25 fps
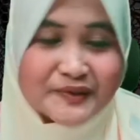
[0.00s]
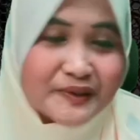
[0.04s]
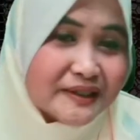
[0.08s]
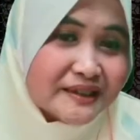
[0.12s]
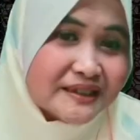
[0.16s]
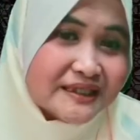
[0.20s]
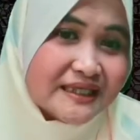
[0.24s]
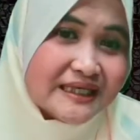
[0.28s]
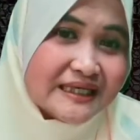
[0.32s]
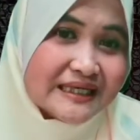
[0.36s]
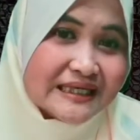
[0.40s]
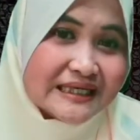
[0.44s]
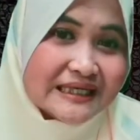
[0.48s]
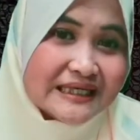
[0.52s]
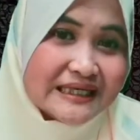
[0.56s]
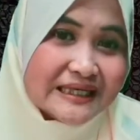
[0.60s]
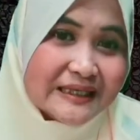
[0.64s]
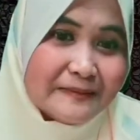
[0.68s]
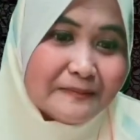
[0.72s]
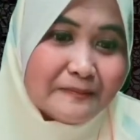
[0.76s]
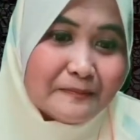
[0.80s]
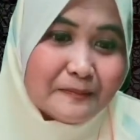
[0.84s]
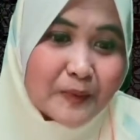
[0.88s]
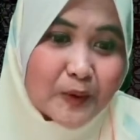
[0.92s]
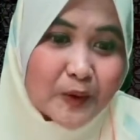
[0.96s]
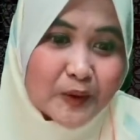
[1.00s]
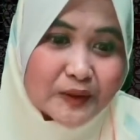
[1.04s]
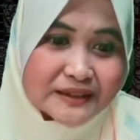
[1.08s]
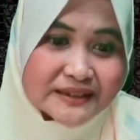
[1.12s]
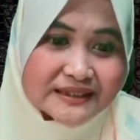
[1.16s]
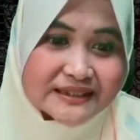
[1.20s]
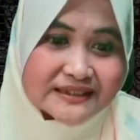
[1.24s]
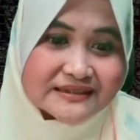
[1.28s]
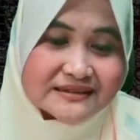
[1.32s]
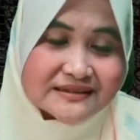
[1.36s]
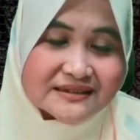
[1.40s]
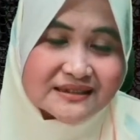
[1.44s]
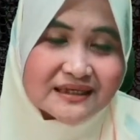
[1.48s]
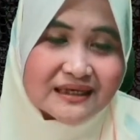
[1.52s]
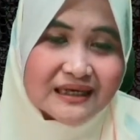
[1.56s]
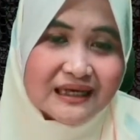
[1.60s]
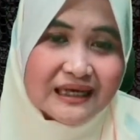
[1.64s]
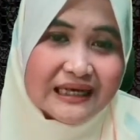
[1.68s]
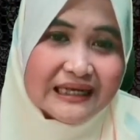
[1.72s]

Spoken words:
critically important.